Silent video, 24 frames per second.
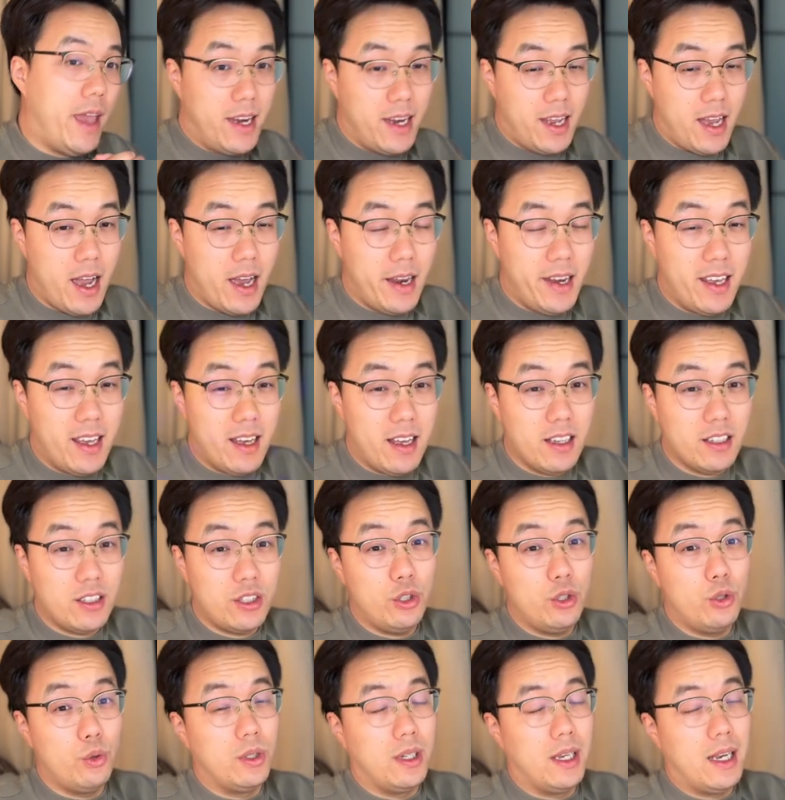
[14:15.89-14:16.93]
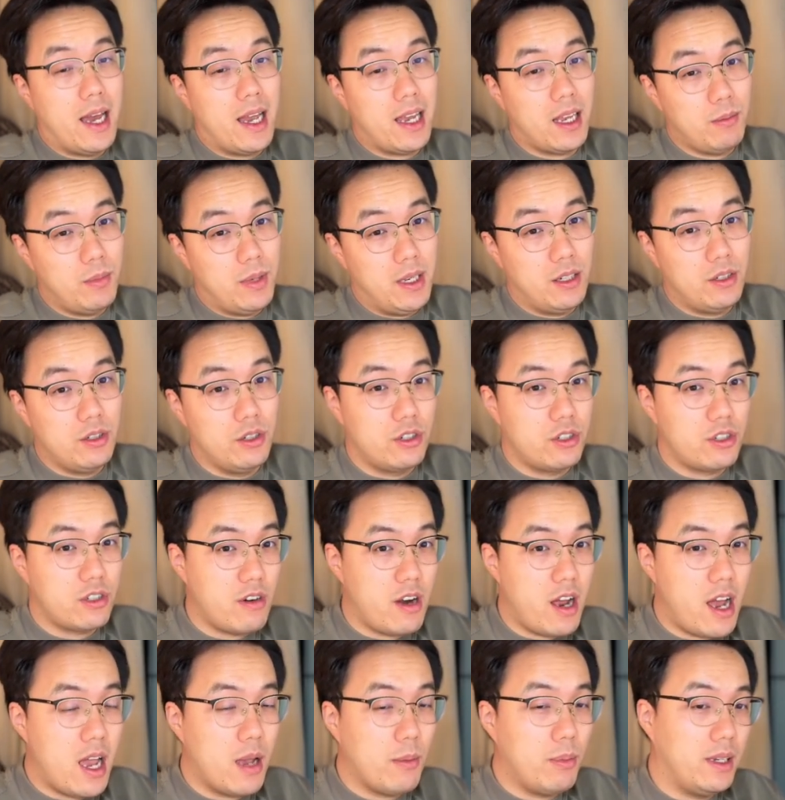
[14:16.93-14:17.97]
any ideas you would like me to
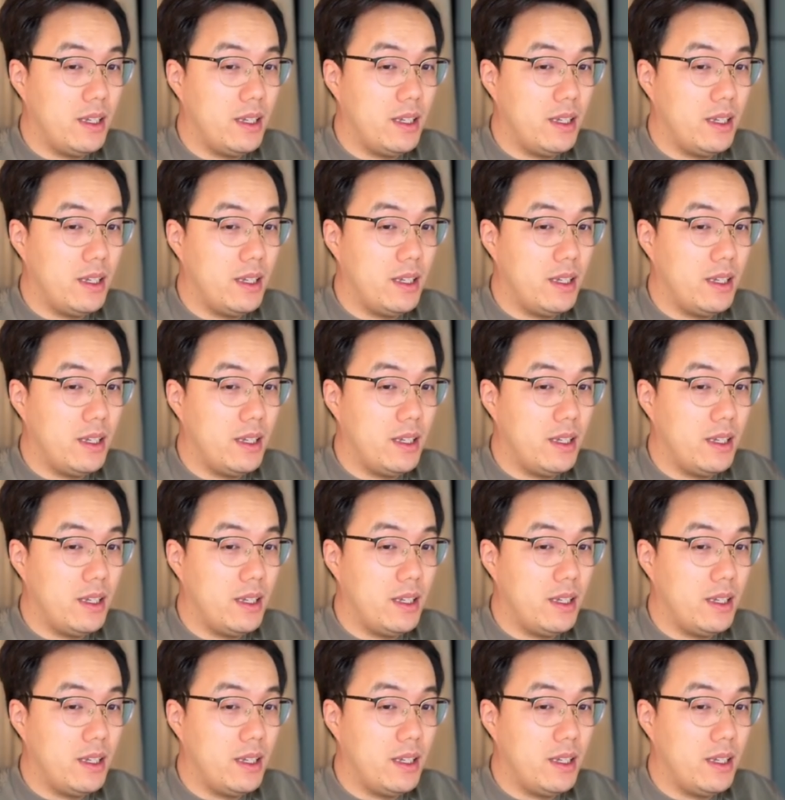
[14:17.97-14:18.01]
try,